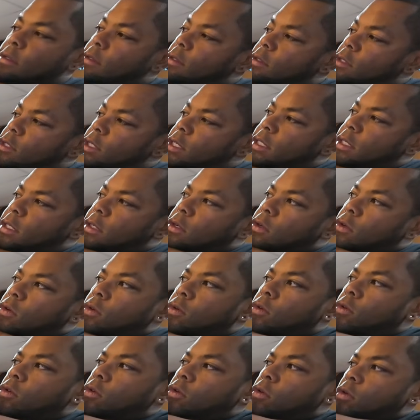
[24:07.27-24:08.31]
Just a
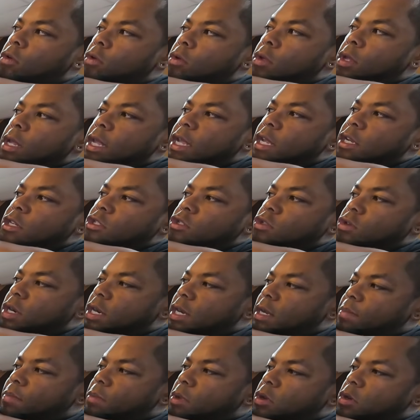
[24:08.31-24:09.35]
cool
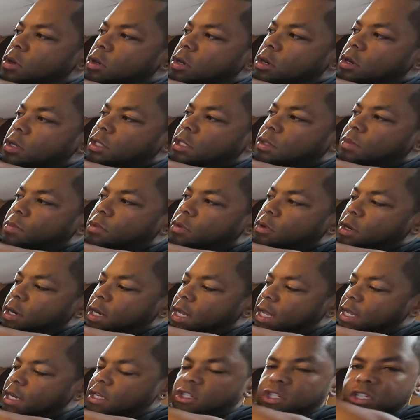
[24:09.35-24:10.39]
Hendrick Motorsport
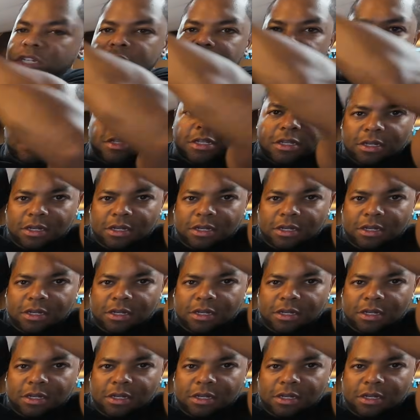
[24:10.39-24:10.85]
engine.